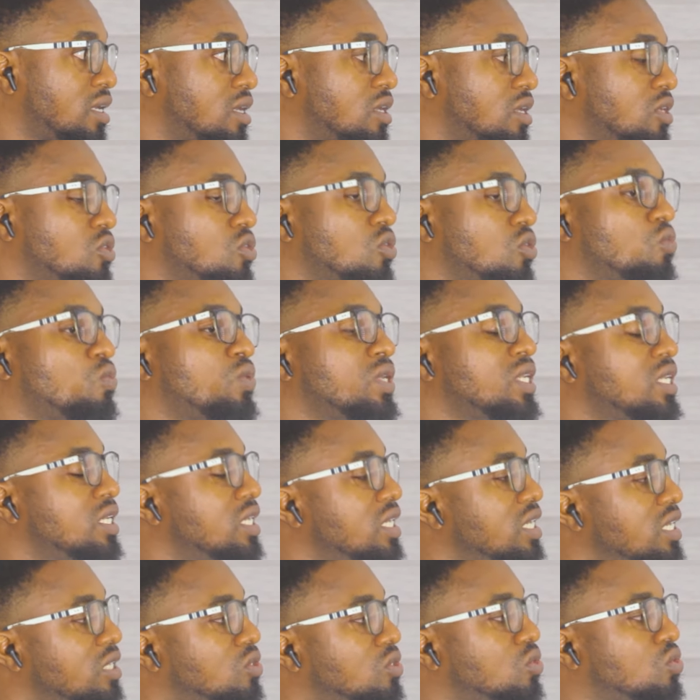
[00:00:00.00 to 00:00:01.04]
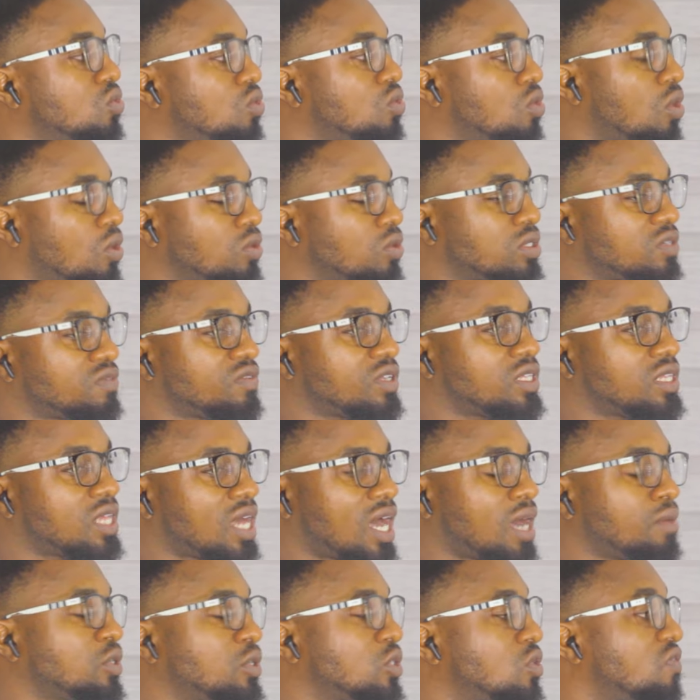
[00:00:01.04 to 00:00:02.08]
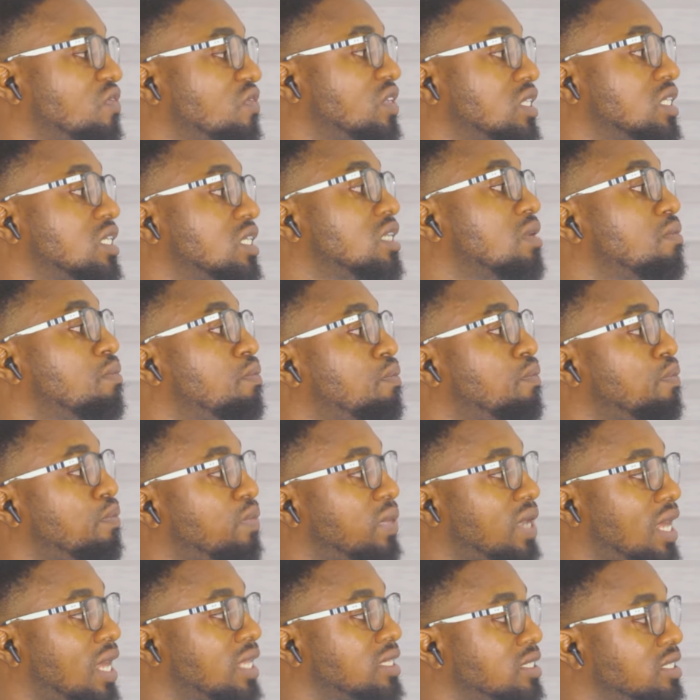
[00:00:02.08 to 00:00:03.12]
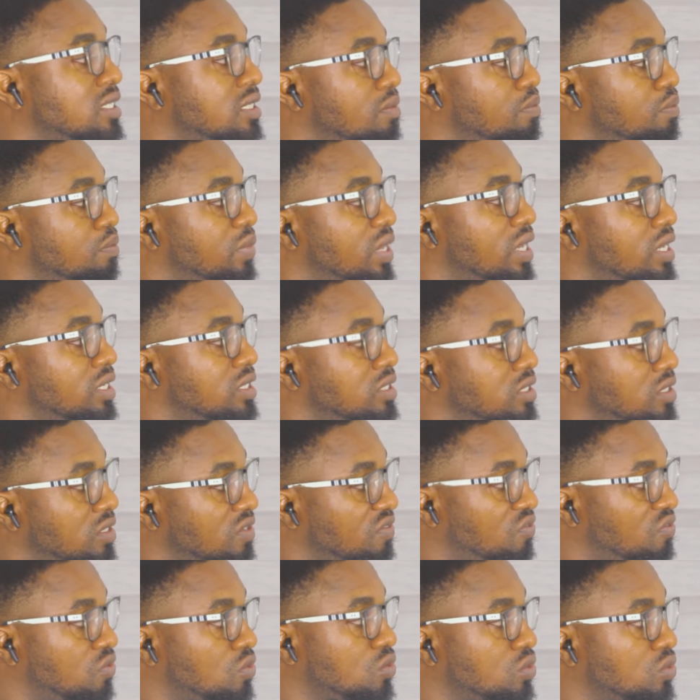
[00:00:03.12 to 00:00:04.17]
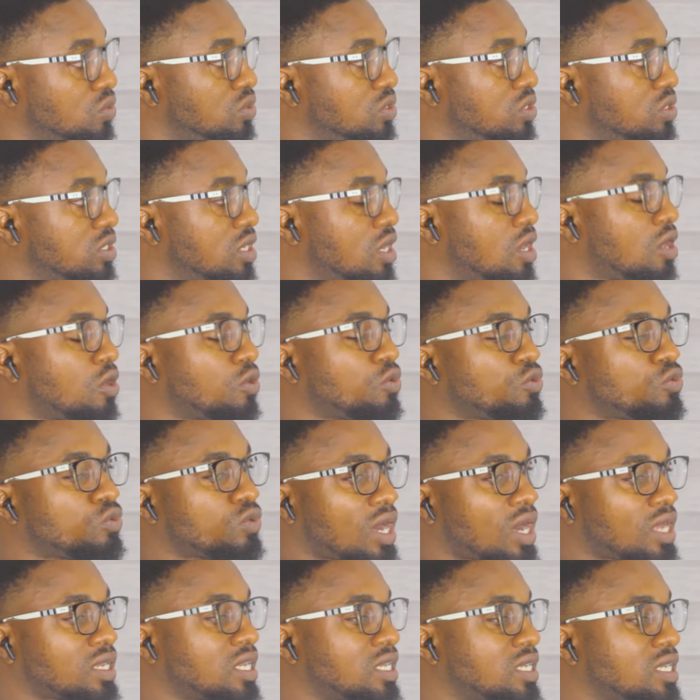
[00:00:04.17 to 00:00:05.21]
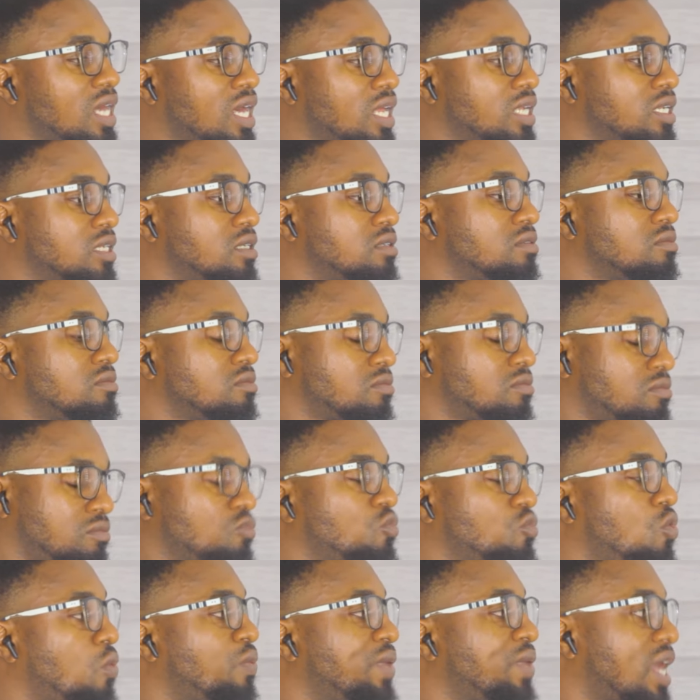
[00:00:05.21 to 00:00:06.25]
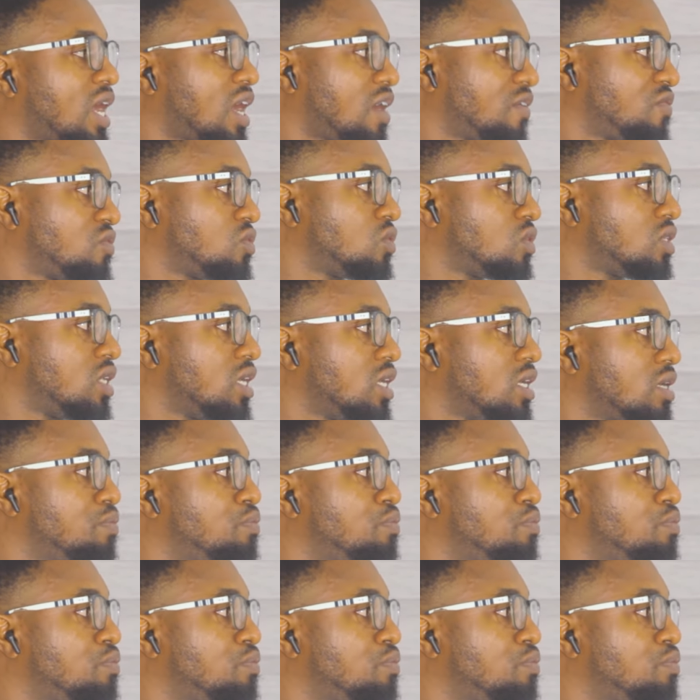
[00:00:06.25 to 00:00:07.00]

So we need to cultivate the habit of eating plant-based food rather than what we have today,